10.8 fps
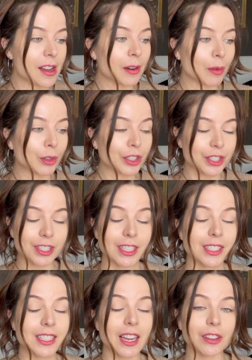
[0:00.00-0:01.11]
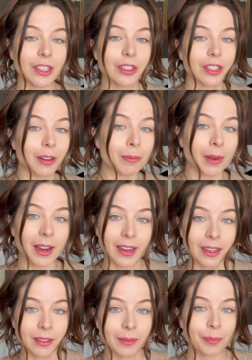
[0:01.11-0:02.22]
We're just gonna see how they look on my
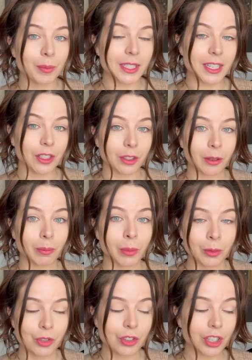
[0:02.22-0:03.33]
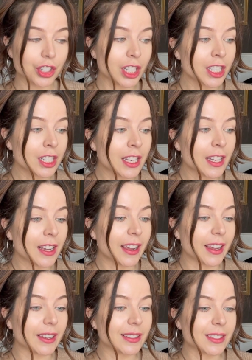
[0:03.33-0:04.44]
particular bone structure
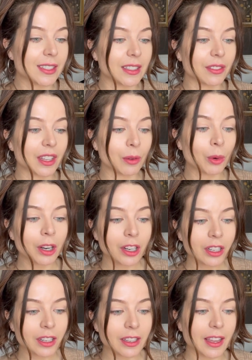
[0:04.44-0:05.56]
and see if they work.